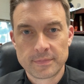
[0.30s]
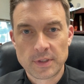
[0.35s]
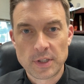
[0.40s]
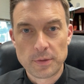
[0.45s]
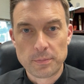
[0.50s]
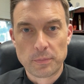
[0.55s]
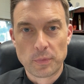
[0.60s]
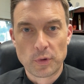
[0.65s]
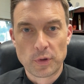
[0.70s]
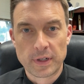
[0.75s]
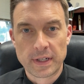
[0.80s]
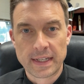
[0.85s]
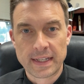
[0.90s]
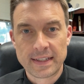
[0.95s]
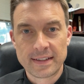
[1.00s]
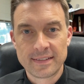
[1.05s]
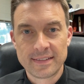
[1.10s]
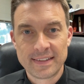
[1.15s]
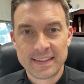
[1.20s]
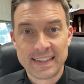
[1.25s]
Good
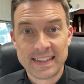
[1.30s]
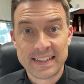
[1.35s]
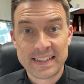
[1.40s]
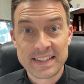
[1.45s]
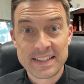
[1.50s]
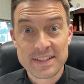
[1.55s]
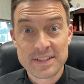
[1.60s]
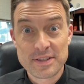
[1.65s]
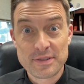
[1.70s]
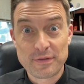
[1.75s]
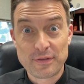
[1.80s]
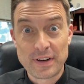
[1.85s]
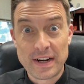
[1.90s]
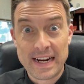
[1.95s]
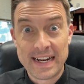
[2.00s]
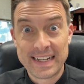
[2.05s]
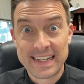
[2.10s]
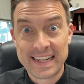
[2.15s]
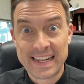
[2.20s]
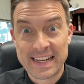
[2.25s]
morning. It is
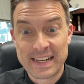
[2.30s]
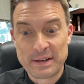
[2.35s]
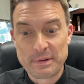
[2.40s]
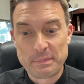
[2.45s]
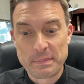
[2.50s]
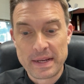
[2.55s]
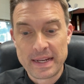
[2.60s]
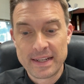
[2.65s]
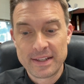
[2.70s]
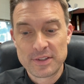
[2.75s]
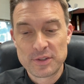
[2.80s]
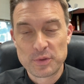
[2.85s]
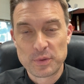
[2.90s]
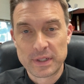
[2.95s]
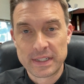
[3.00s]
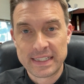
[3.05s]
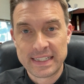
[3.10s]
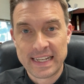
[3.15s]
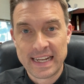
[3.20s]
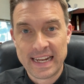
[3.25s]
Friday, May
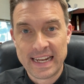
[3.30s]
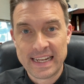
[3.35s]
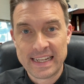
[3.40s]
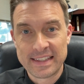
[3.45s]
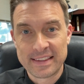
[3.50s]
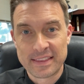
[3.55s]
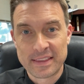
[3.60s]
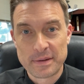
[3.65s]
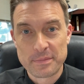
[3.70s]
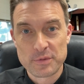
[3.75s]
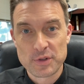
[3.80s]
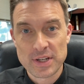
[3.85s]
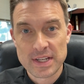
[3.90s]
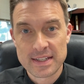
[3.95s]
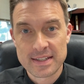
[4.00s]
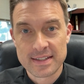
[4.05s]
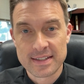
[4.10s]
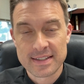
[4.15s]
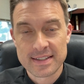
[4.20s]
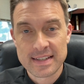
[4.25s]
28th. I'm
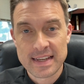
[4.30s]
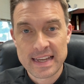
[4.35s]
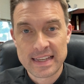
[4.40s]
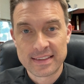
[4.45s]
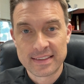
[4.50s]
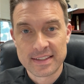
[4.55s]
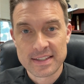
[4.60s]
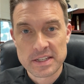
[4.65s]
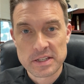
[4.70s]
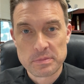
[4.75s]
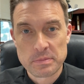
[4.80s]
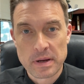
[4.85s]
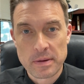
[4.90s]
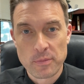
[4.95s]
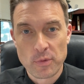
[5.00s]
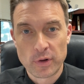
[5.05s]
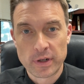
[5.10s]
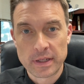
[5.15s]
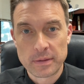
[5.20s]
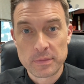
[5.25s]
Jason Stanton. This is my
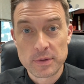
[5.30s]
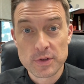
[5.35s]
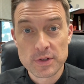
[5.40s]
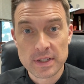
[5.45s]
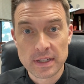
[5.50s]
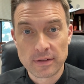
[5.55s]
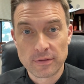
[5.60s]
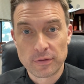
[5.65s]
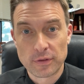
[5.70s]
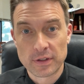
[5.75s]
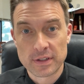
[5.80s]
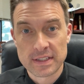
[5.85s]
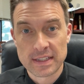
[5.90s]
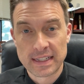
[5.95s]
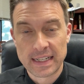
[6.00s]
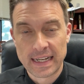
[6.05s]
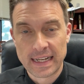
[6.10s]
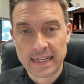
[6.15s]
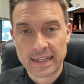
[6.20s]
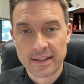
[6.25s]
morning musing for
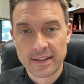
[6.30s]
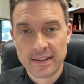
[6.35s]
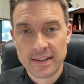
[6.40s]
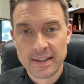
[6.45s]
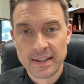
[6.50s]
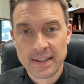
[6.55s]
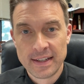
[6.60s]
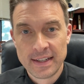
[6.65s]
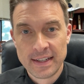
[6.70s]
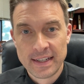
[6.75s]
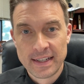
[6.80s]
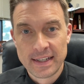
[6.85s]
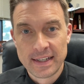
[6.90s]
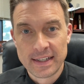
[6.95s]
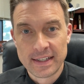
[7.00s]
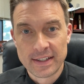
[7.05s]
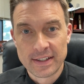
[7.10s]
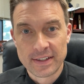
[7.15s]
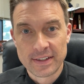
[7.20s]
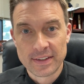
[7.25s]
today.
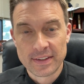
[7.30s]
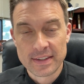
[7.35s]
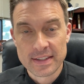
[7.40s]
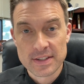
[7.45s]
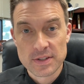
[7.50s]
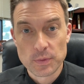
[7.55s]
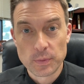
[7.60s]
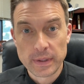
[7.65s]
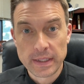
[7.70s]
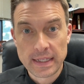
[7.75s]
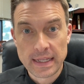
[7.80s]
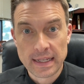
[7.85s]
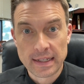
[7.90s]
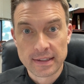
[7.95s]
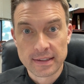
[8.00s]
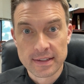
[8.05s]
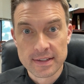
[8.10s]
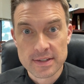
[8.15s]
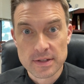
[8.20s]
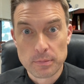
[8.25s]
This
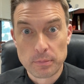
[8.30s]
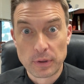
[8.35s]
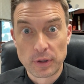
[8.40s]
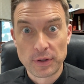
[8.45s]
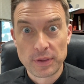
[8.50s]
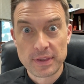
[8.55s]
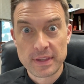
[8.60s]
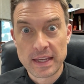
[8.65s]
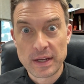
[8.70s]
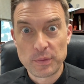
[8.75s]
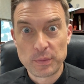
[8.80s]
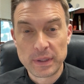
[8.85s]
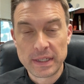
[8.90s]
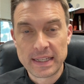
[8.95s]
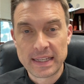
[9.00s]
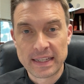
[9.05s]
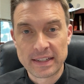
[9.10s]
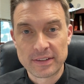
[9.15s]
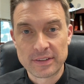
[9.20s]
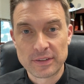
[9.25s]
weekend is a birthday
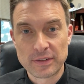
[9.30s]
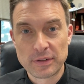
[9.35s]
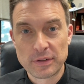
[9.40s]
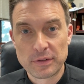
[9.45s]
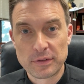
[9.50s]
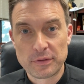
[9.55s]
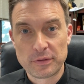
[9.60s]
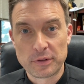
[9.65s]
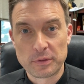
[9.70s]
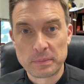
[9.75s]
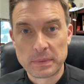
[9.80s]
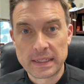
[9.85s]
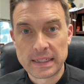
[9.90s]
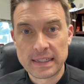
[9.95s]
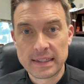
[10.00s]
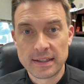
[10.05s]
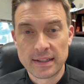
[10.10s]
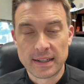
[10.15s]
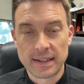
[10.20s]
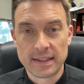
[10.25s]
weekend for
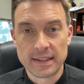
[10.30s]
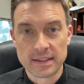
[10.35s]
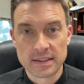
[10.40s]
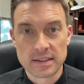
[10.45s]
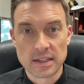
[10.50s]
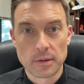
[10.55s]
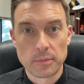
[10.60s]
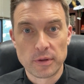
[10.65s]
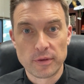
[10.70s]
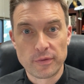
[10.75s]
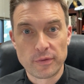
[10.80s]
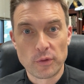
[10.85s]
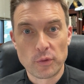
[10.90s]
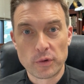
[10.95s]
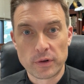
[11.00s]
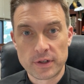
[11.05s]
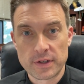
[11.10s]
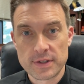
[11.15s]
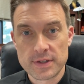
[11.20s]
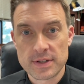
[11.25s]
me. I hit double
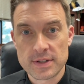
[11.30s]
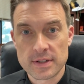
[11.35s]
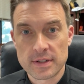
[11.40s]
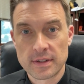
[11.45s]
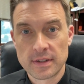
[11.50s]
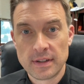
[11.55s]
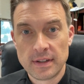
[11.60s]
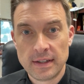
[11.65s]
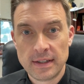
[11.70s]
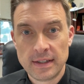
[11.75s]
fours.